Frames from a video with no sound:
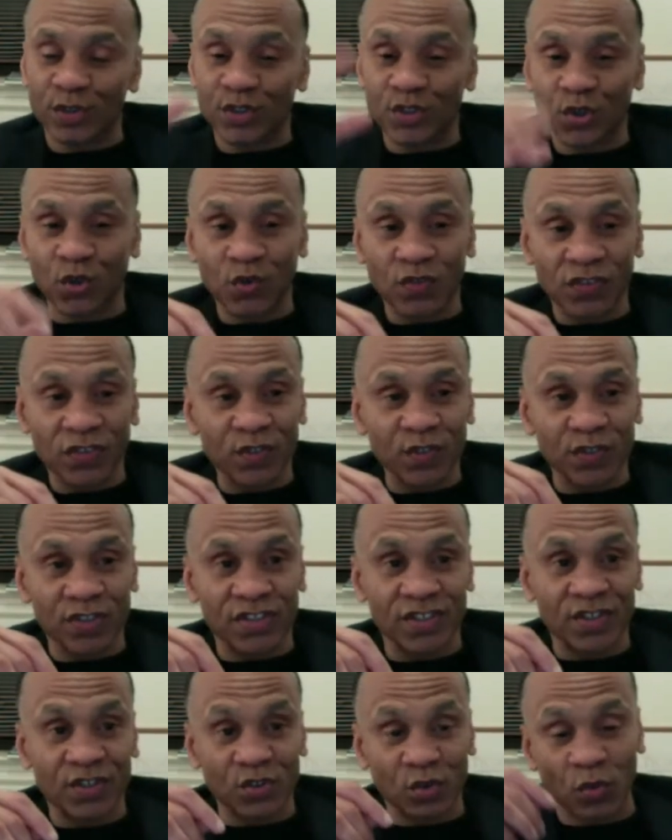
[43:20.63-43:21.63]
So
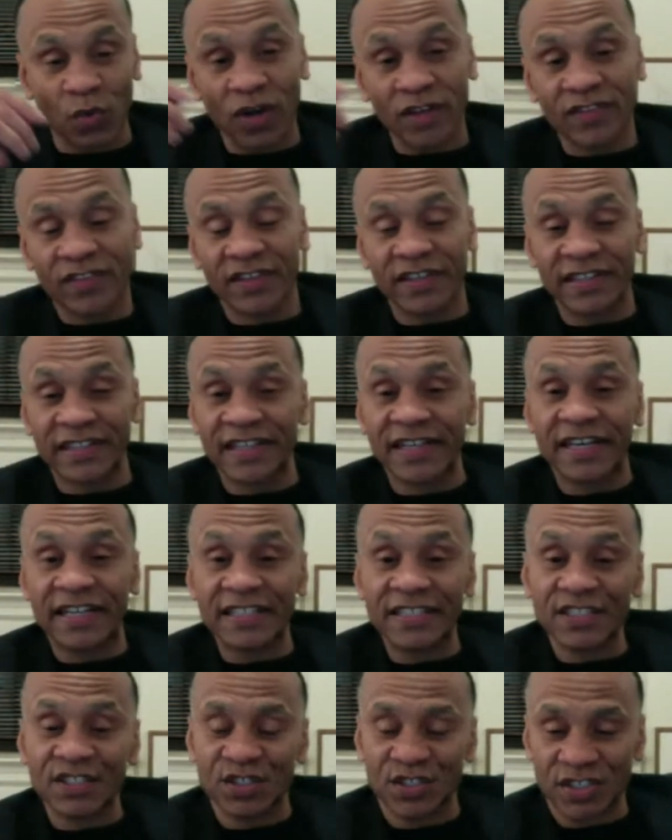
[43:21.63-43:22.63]
there's the one thing that
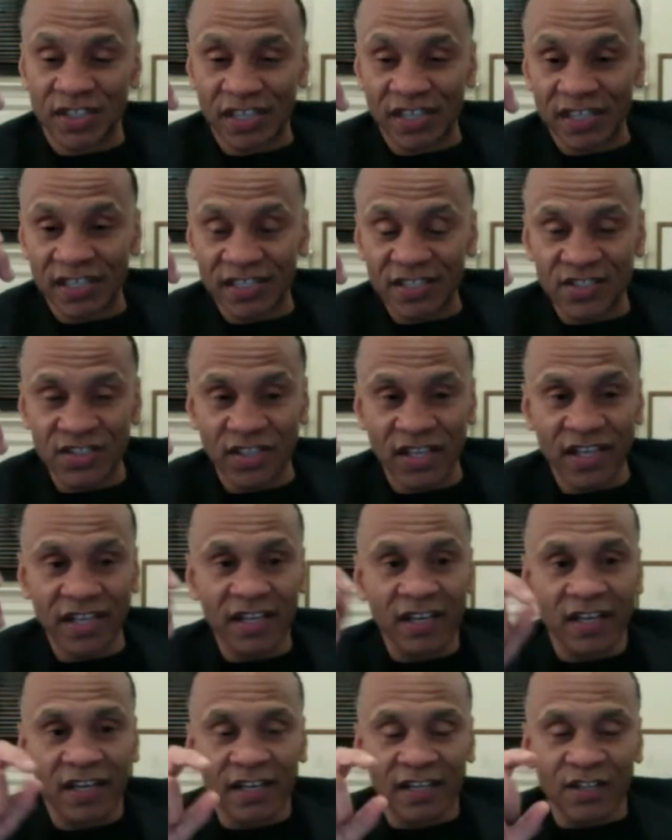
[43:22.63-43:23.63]
I didn't say is
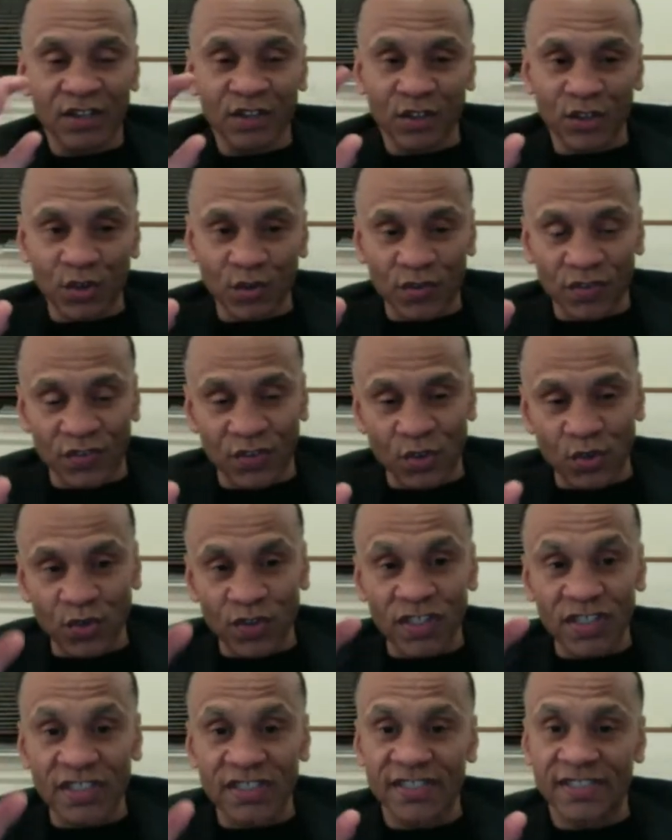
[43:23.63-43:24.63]
that
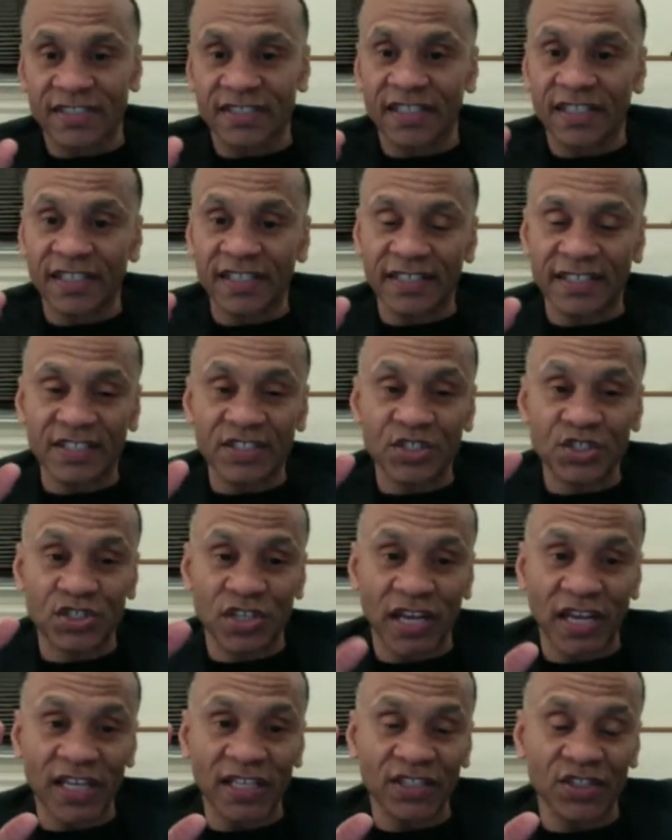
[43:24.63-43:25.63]
there is an
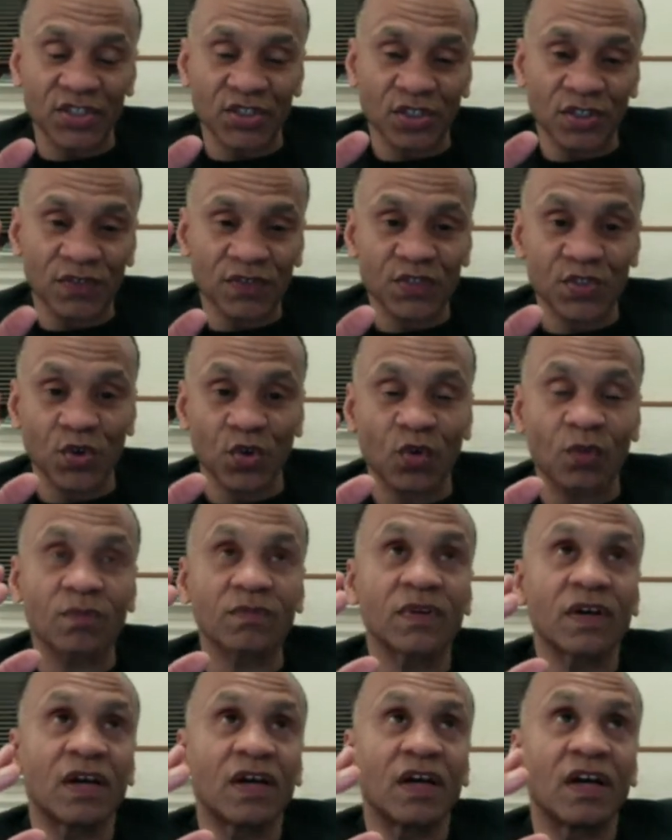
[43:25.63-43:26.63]
exchange of,
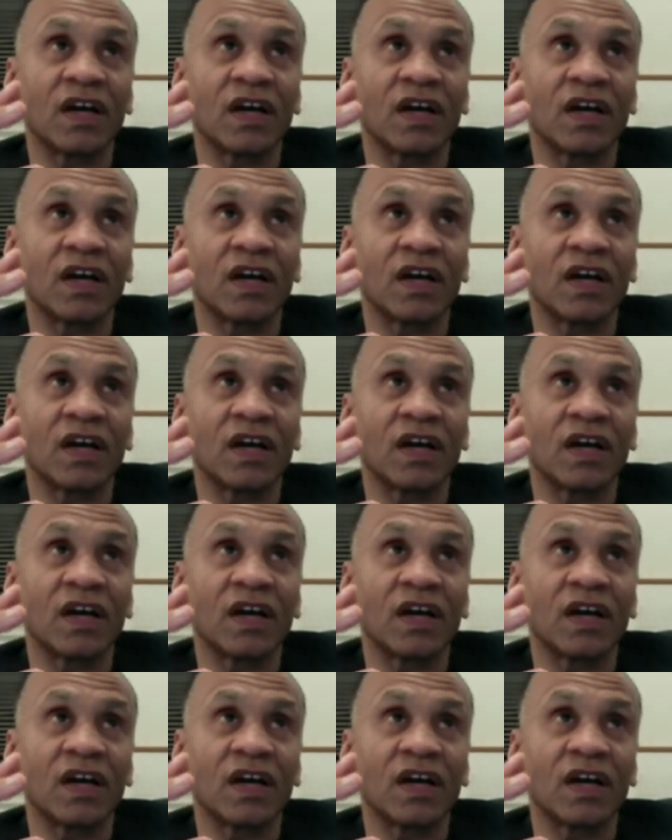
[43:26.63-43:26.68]
so